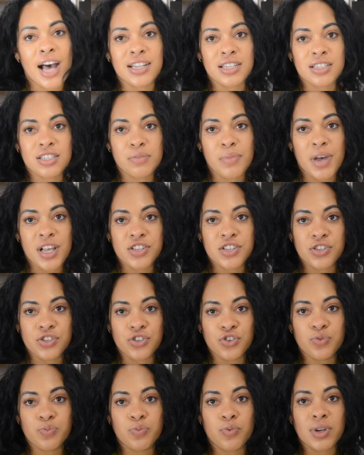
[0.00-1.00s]
it to my
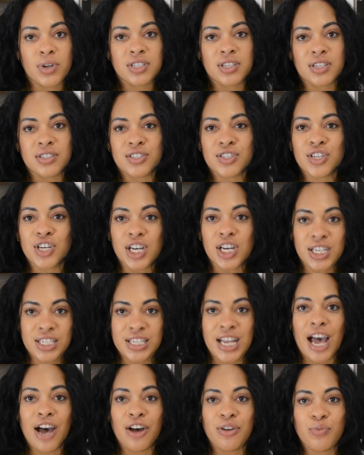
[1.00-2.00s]
soup once it's cooked
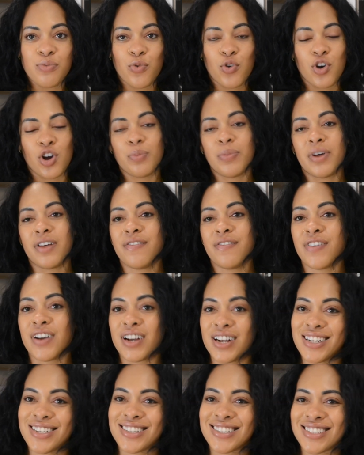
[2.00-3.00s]
down more, but
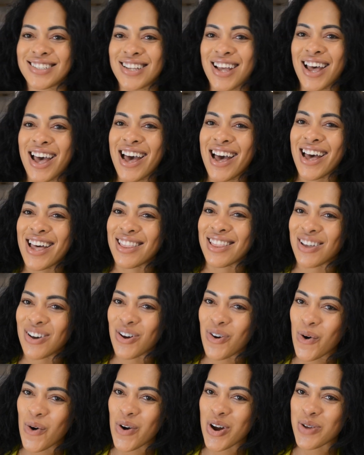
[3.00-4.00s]
first, the
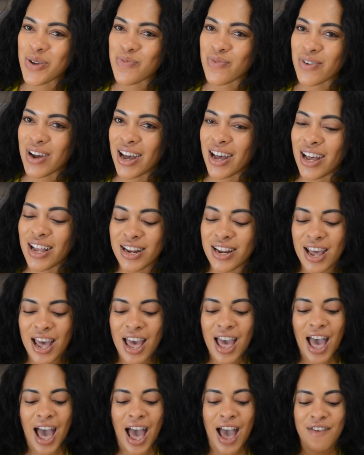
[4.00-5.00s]
cornbread.
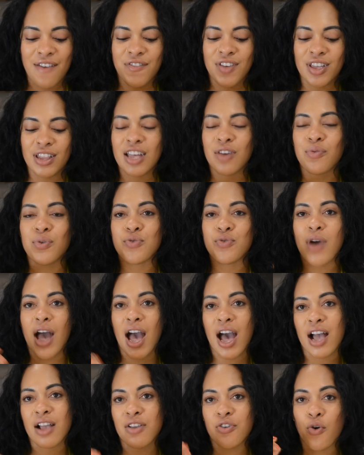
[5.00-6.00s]
I feel like when you
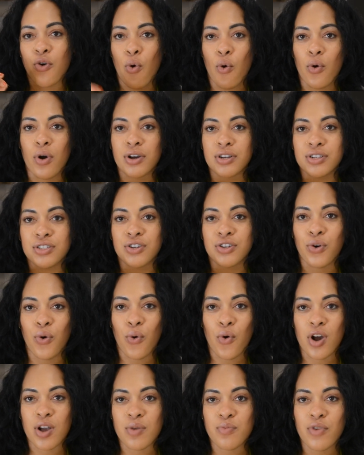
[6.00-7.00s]
add corn to
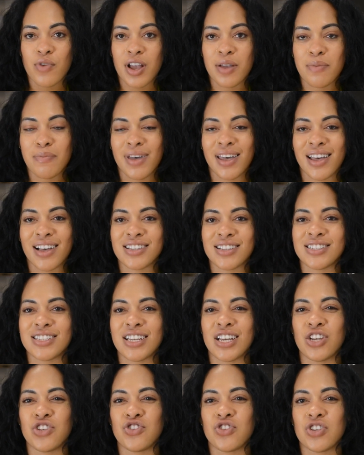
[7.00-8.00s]
cornbread mix,
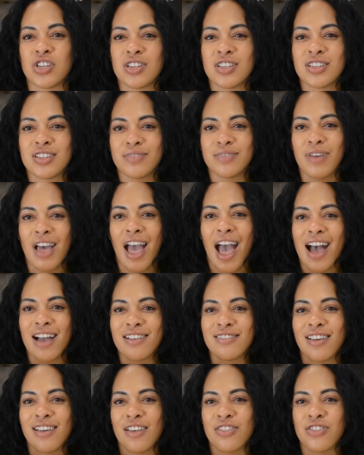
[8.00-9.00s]
it just
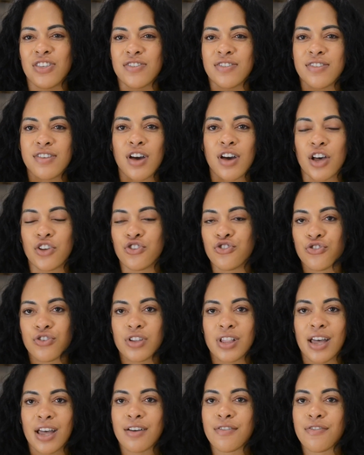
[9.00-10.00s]
adds like this
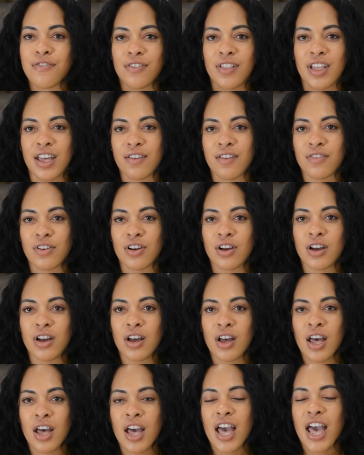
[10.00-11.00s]
gusher-like flavor,
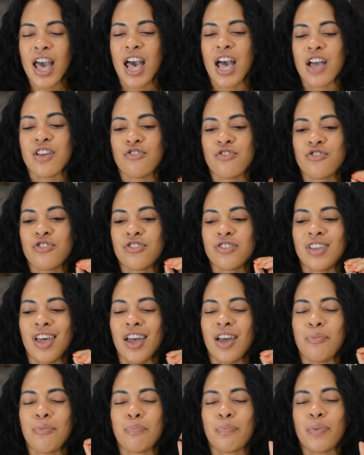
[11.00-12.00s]
and you're just
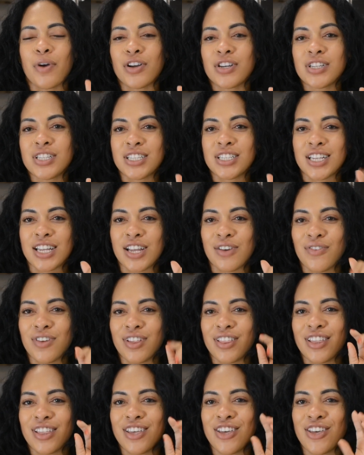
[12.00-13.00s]
like bursting with
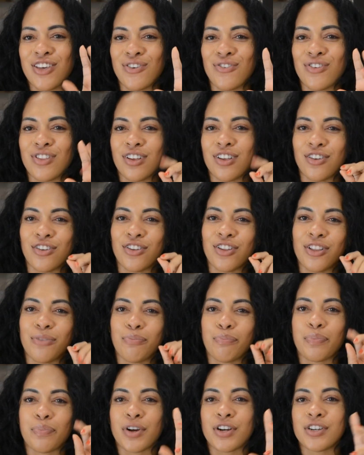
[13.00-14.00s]
cute little
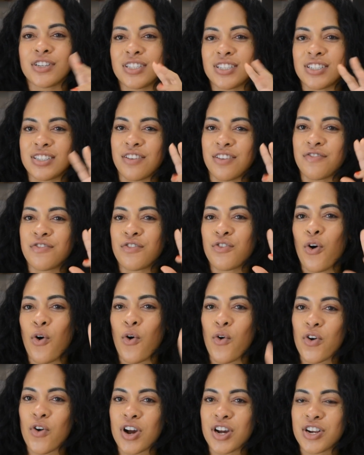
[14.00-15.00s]
bursts of
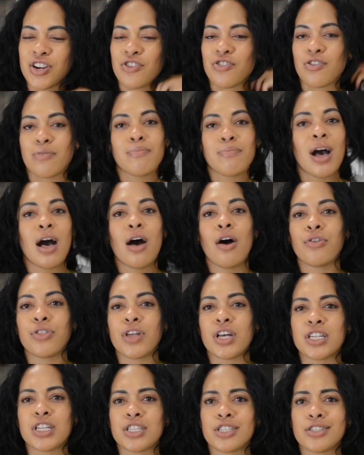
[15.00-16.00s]
corn in your mouth,
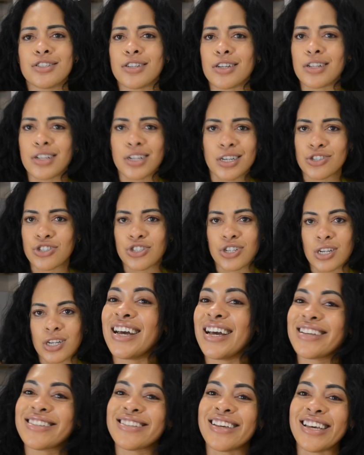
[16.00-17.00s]
and it's delicious.
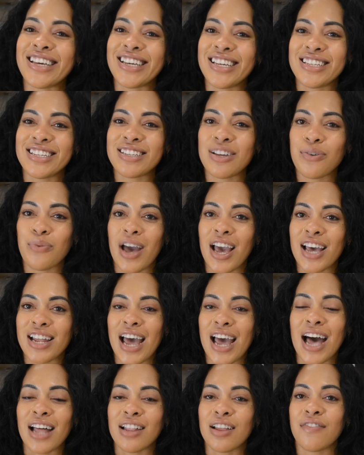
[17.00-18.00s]
It's an easy way to
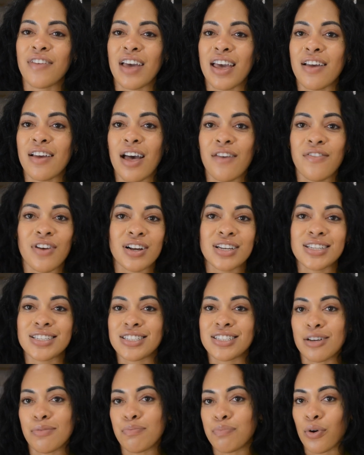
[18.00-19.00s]
elevate a very
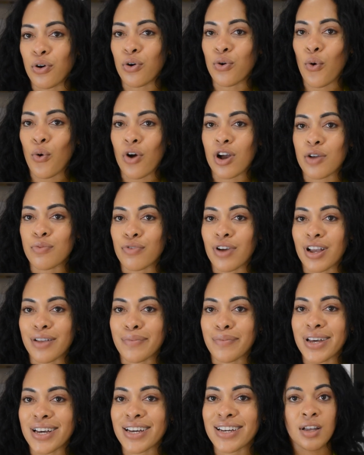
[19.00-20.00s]
simple cornbread
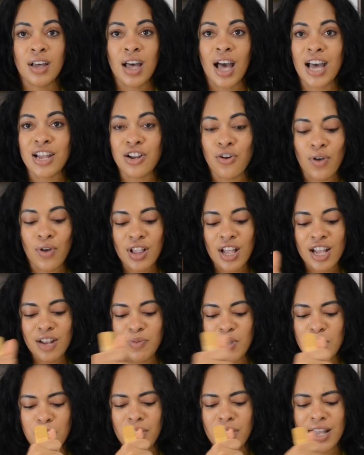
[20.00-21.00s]
mix. I know a lot of
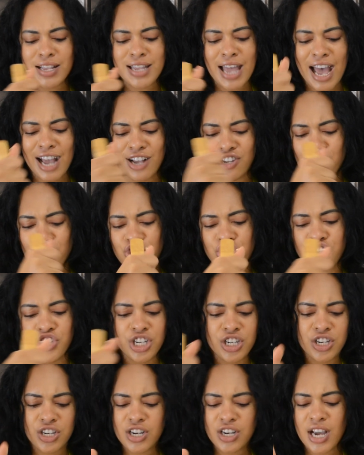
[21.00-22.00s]
people like to add
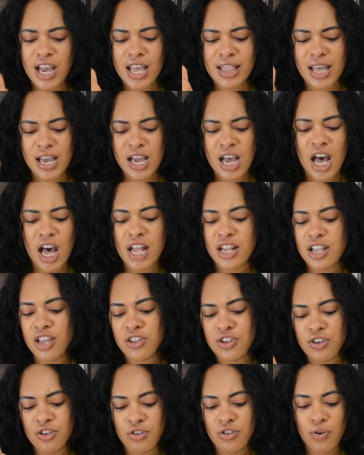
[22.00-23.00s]
sugar and like honey
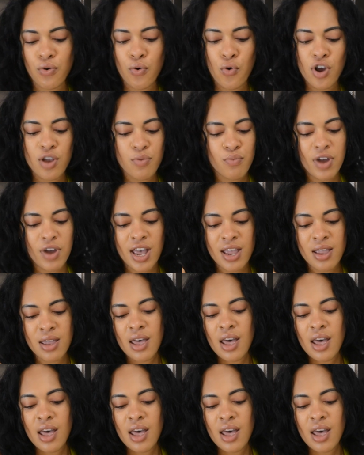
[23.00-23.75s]
to their cornbread,